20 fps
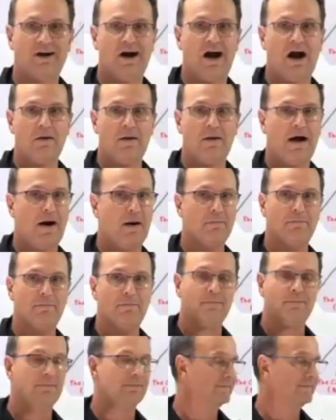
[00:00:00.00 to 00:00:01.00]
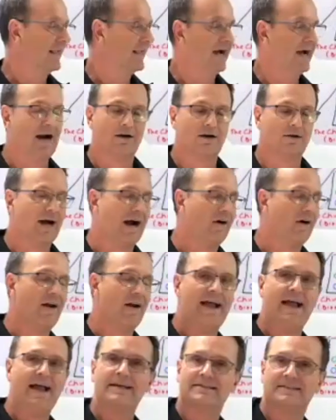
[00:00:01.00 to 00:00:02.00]
Our our our, our
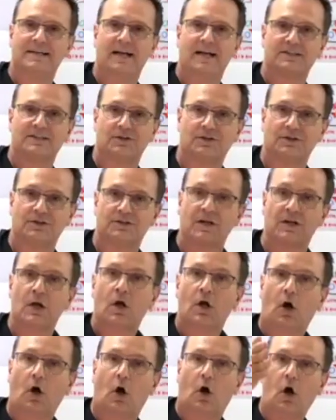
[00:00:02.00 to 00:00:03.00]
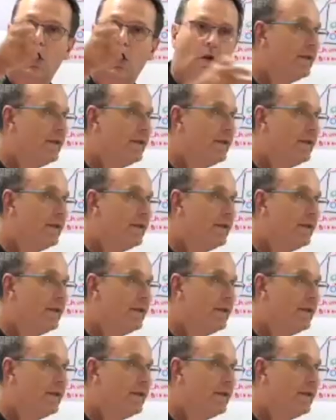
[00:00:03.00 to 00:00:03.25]
ancestors all